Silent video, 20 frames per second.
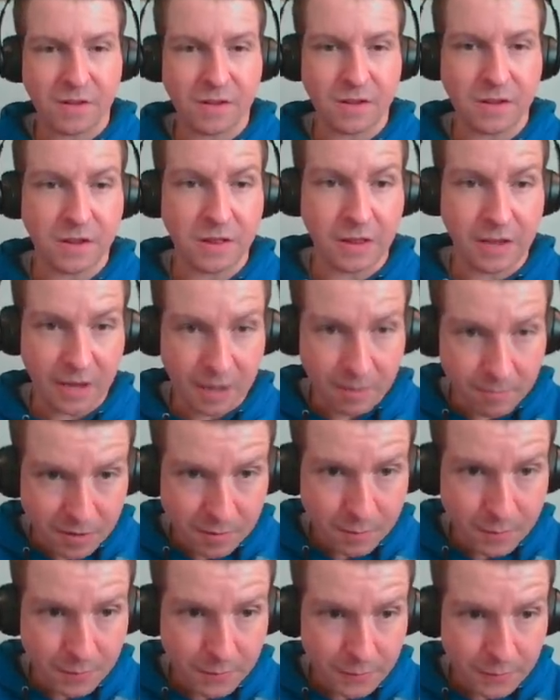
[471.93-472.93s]
to
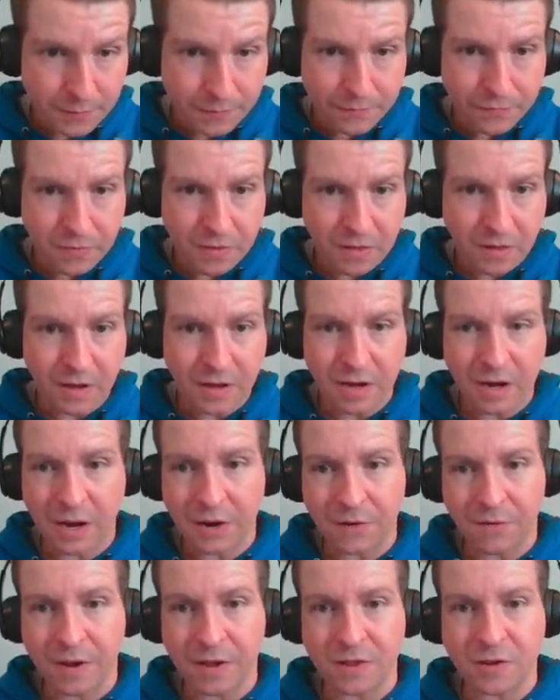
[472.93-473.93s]
claim. And
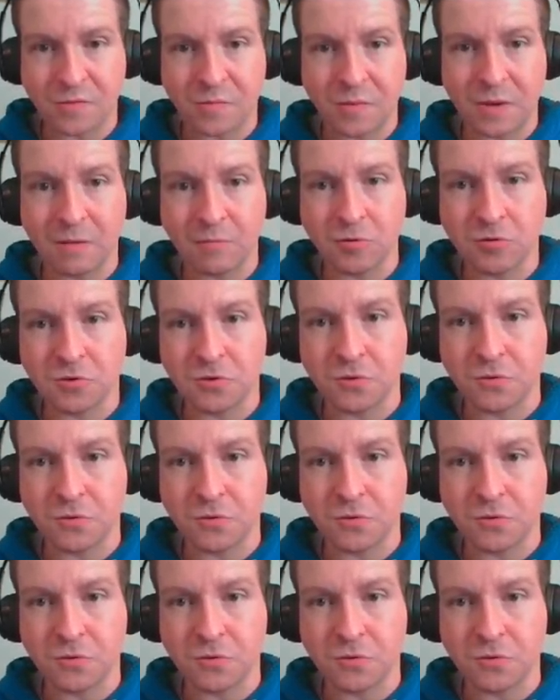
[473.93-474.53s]
I'd rather be able